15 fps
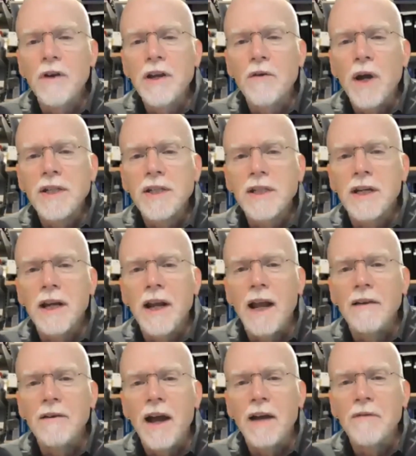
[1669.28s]
question, and
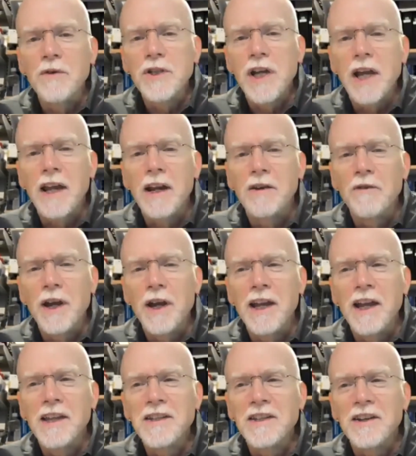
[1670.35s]
I wish I had a great
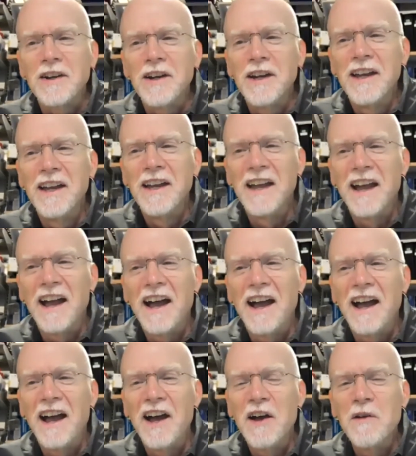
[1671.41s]
answer.
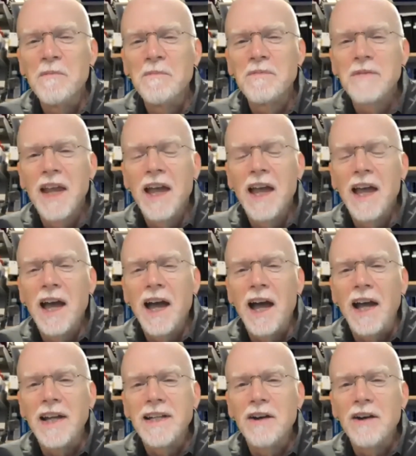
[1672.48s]

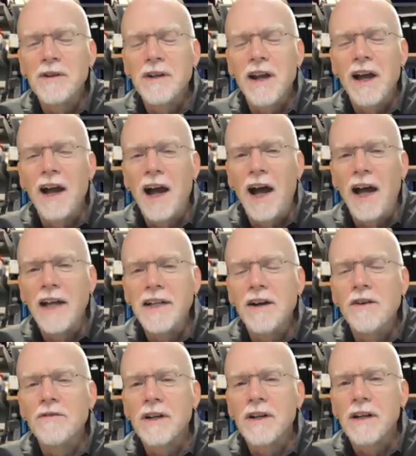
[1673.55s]
I don't
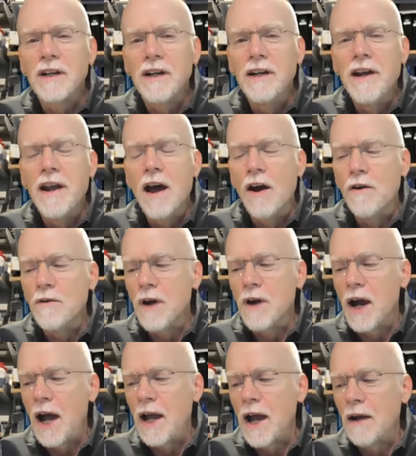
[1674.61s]
know.
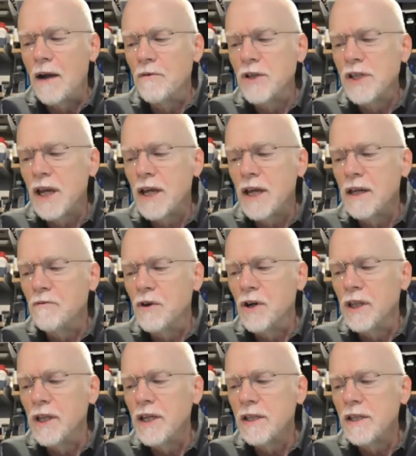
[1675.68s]
I would say we're at
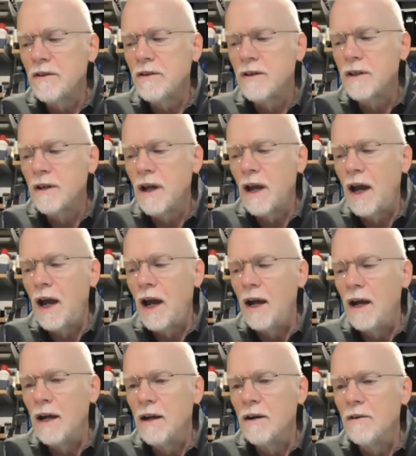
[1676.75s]
least
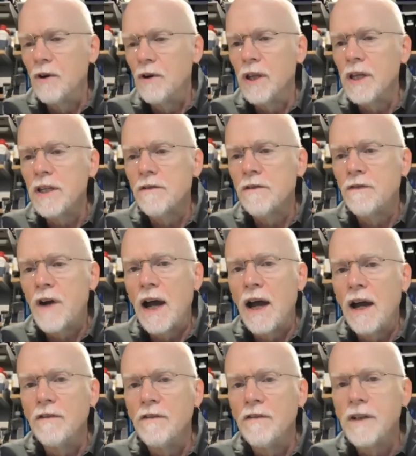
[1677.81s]

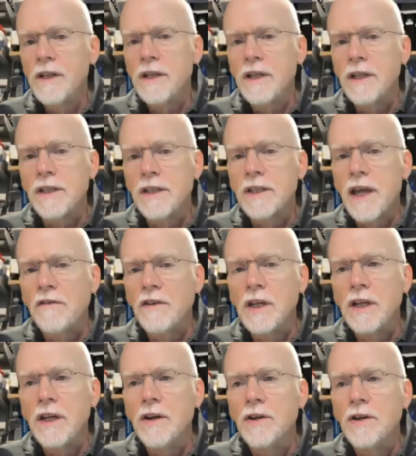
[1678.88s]
5 to 7
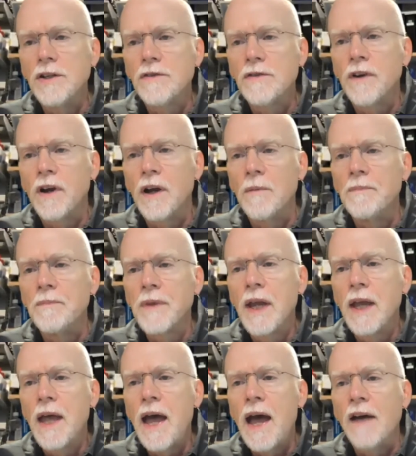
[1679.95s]
years from
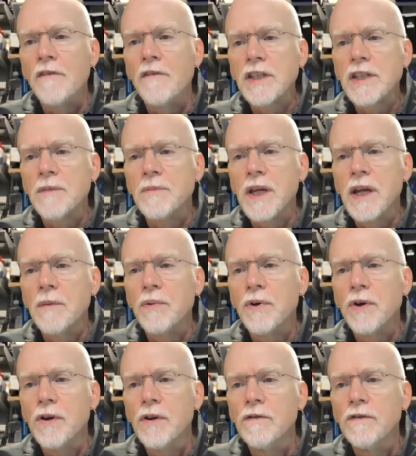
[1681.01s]
having something
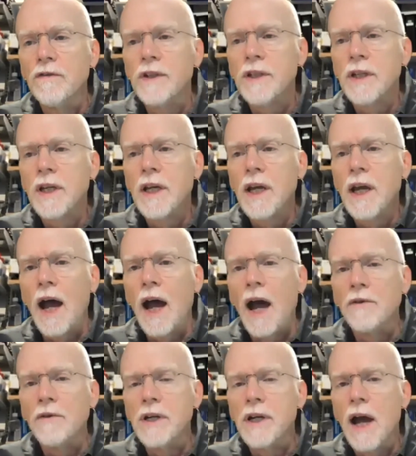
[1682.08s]
approved. I
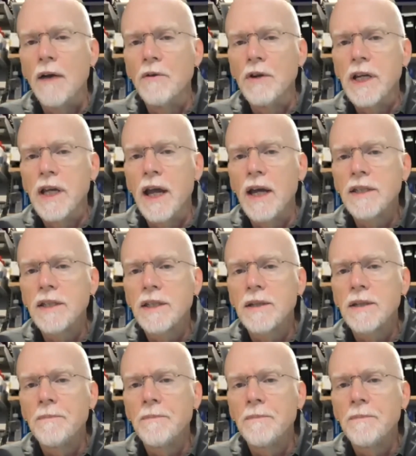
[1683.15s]
would guess.